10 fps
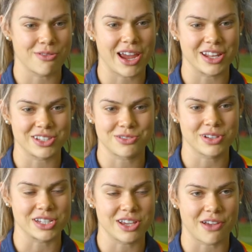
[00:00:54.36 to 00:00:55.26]
away, and it's
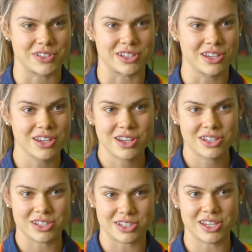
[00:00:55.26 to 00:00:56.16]
really tough to
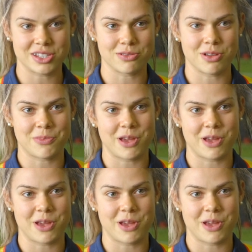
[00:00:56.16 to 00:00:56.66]
stick to it.